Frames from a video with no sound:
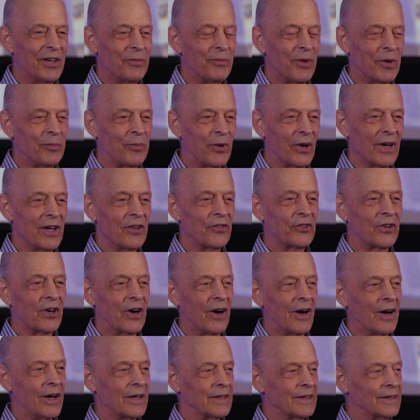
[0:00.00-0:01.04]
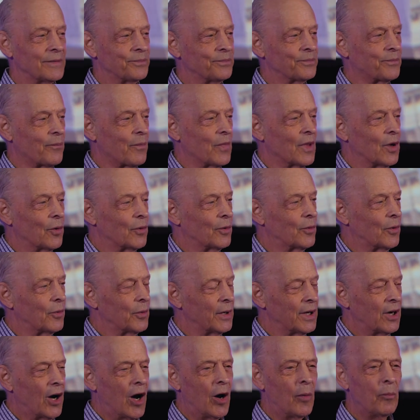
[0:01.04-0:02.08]
But praise God, when
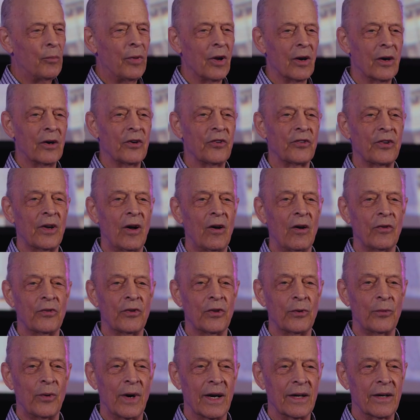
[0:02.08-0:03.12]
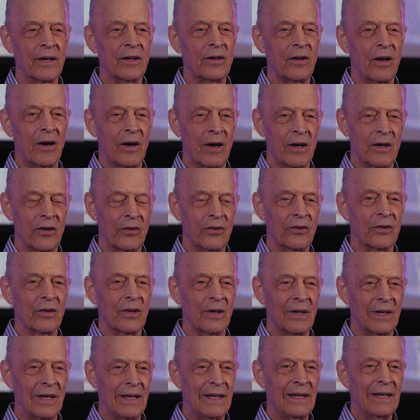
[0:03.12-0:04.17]
we humble ourselves and recognize,
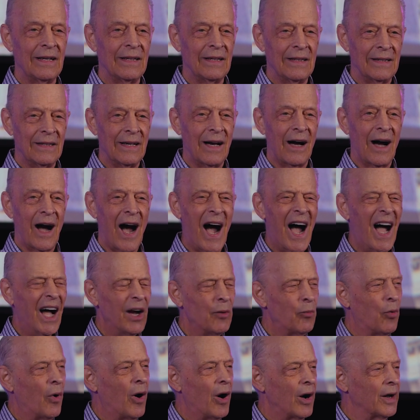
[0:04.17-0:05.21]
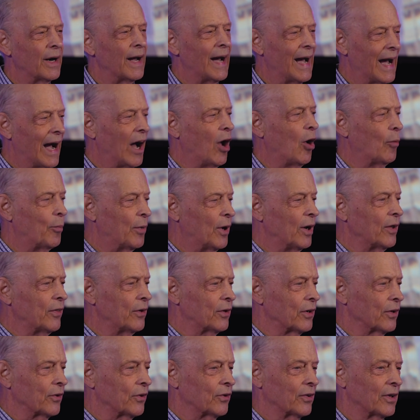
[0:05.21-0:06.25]
I want to help
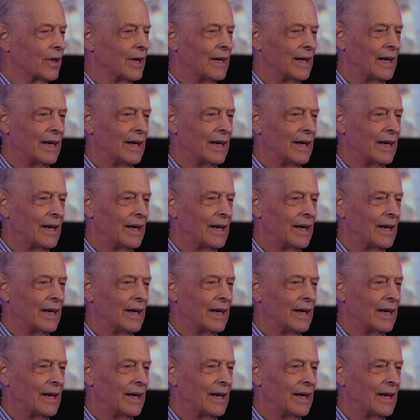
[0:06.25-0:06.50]
others.